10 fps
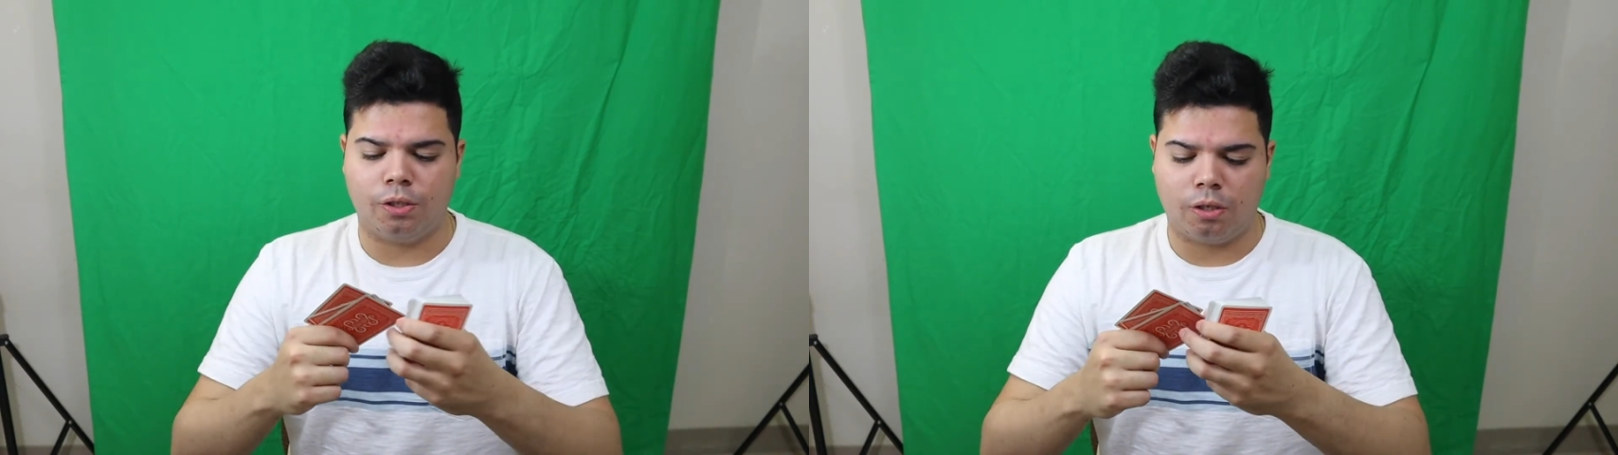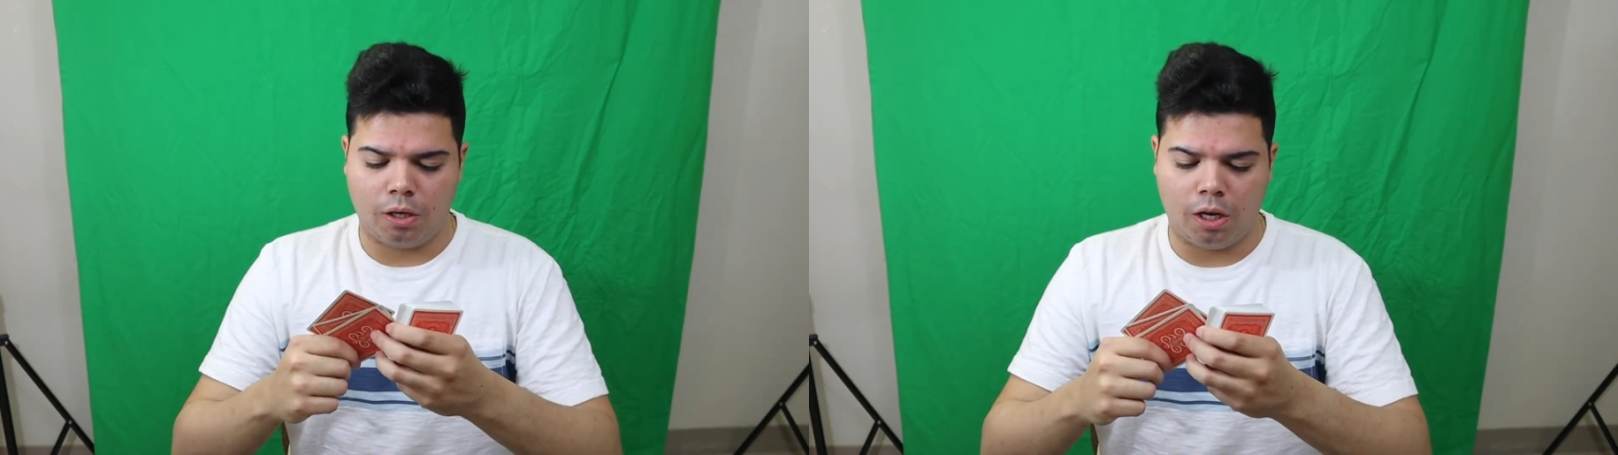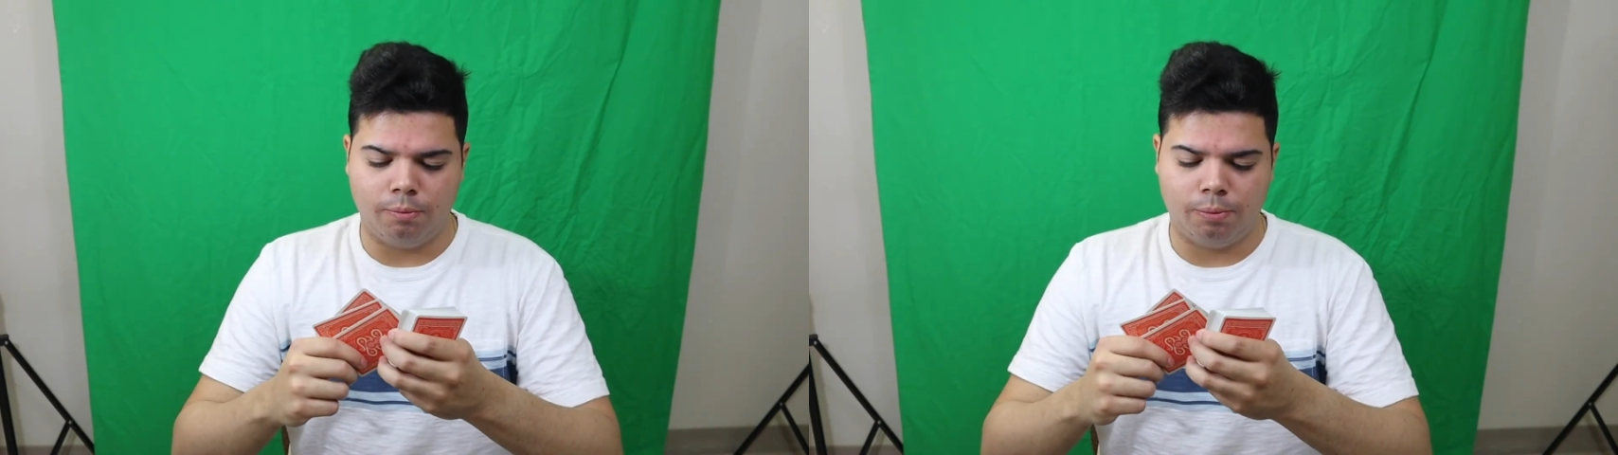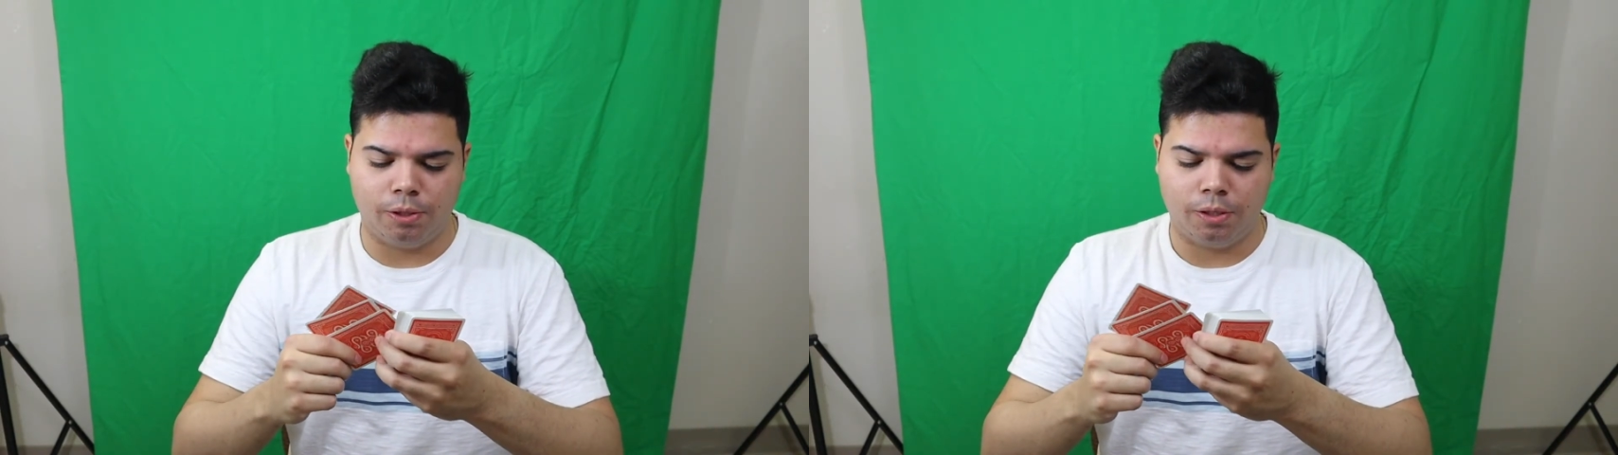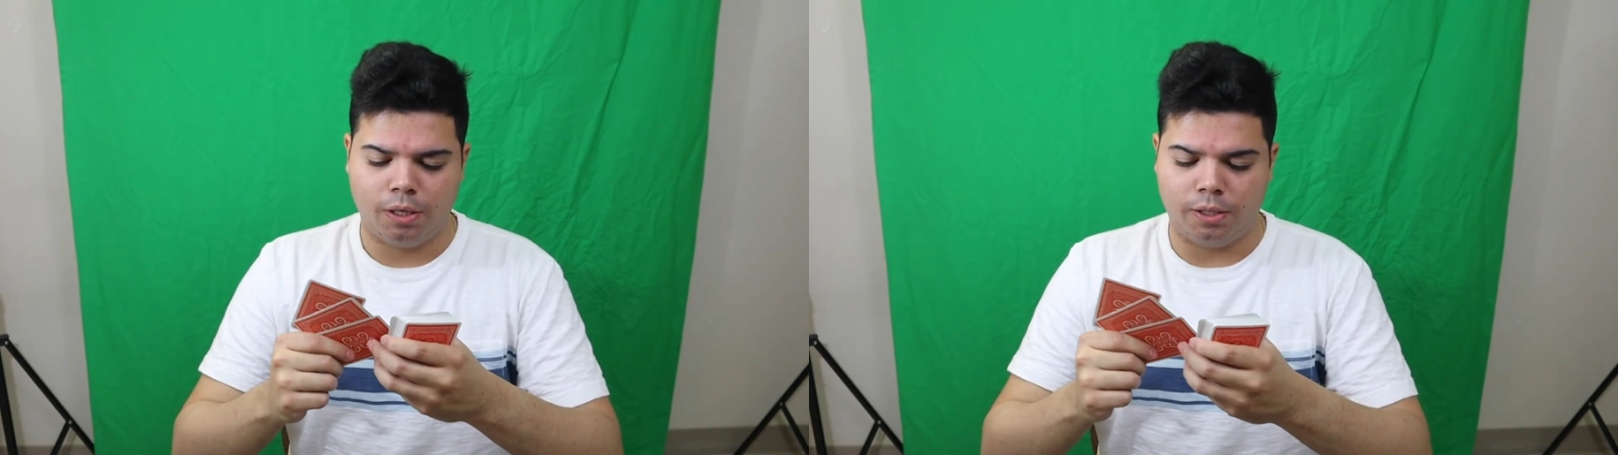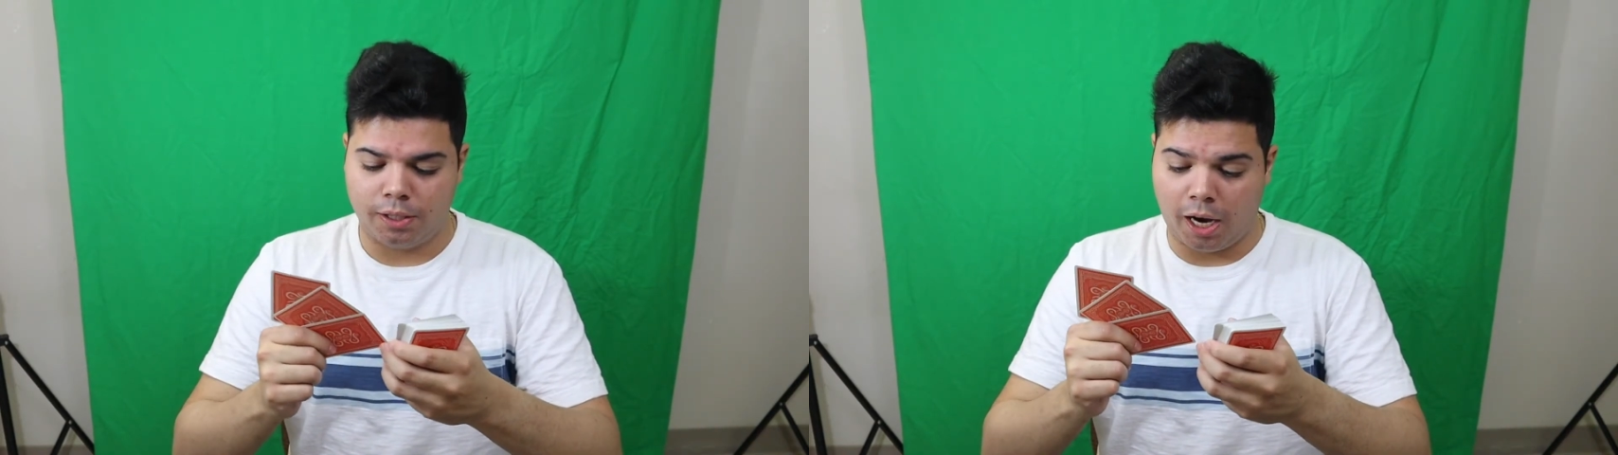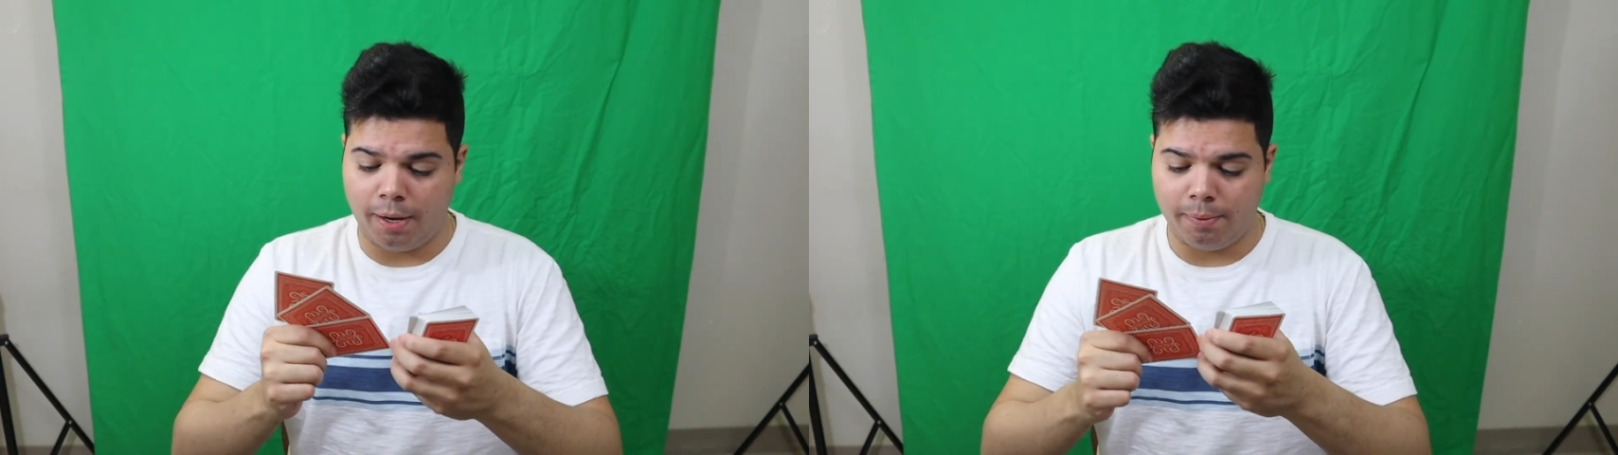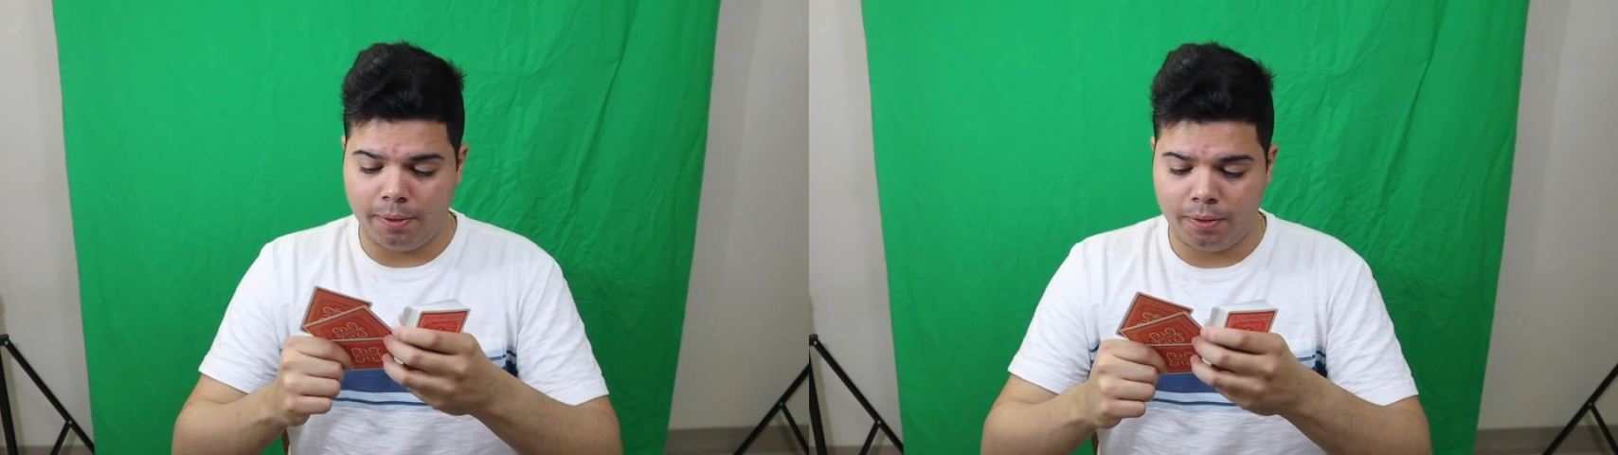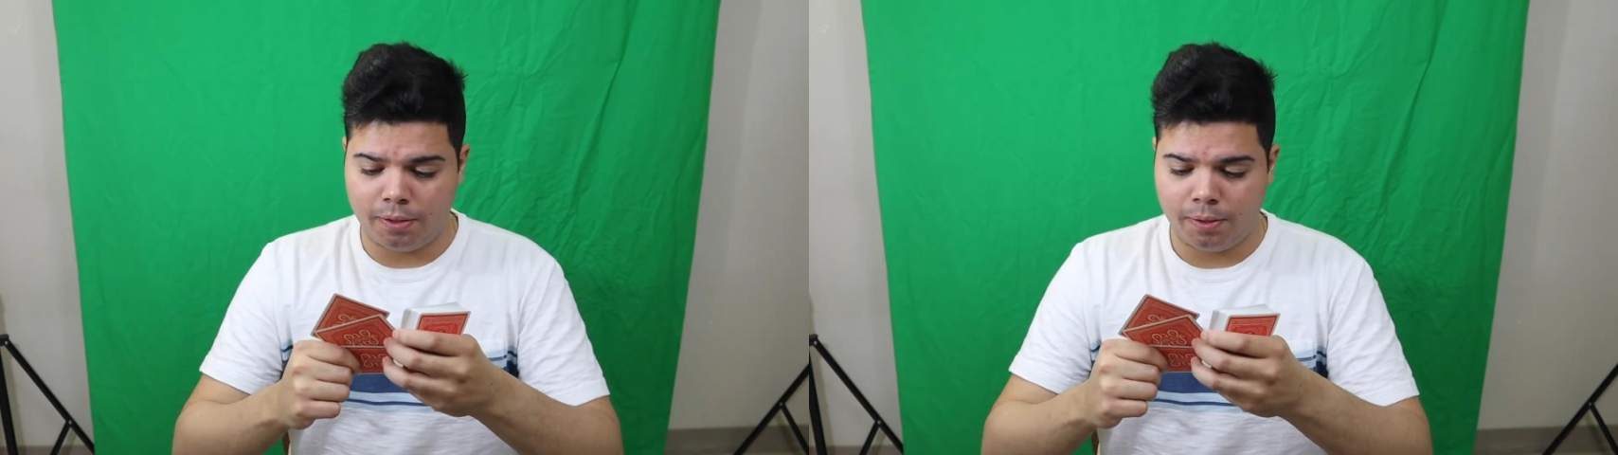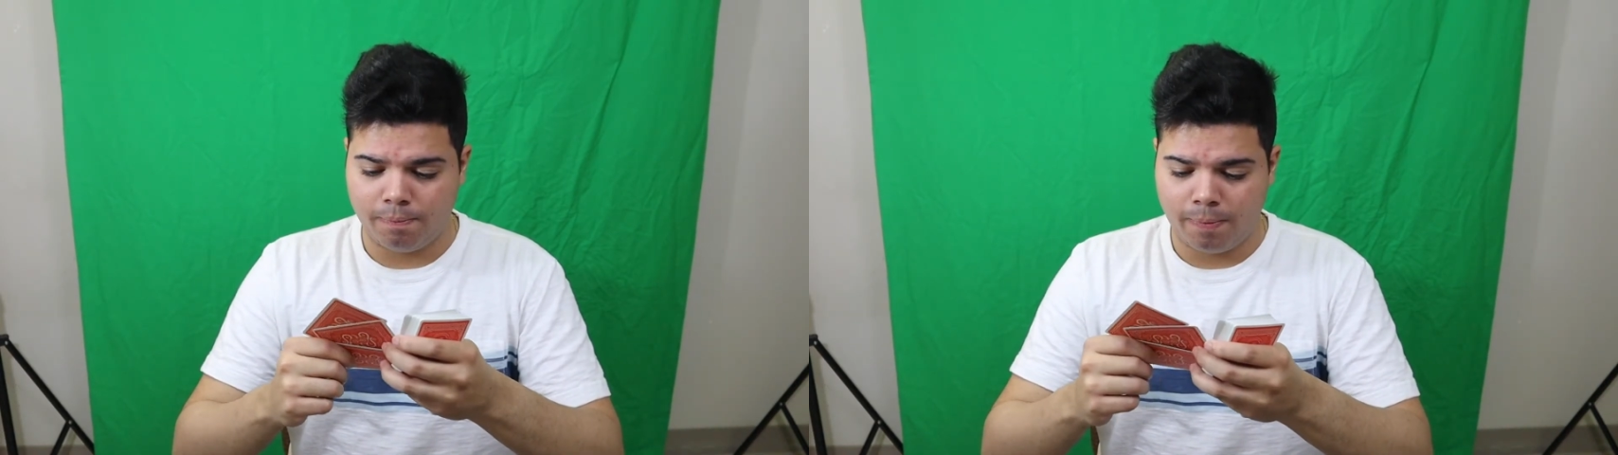clubs, diamonds.